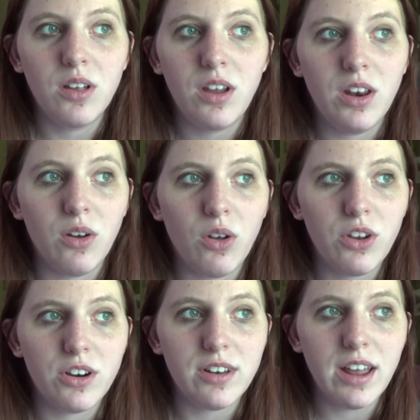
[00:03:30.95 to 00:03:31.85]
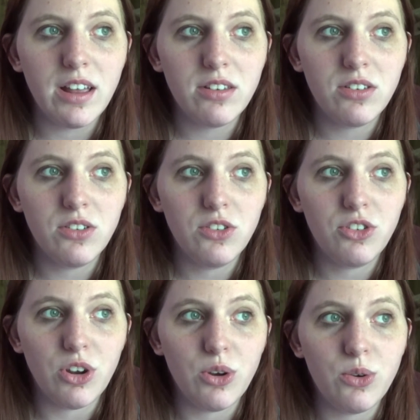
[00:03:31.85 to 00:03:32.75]
you know, all your tests
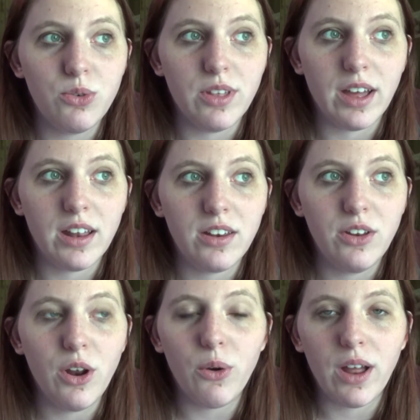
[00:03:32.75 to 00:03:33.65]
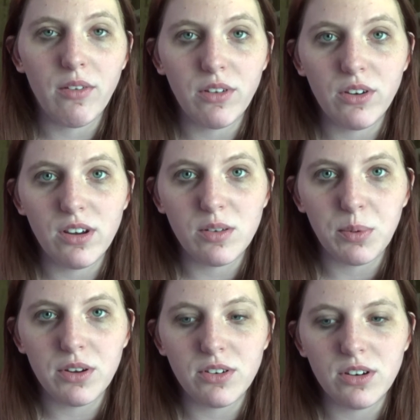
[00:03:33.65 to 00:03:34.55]
show that you don't have increased
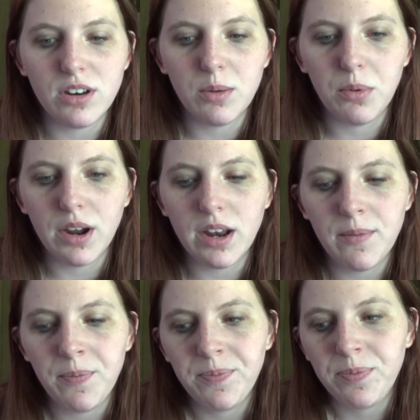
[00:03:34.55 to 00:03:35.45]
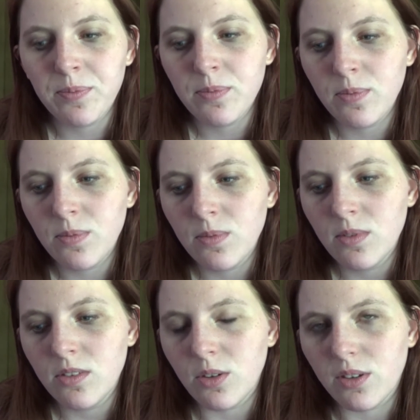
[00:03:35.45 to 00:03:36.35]
pressure in your brain.
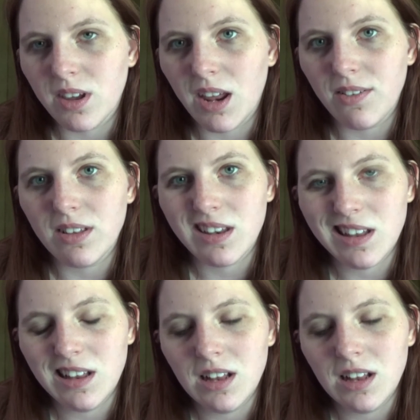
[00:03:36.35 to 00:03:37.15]
So it's kind of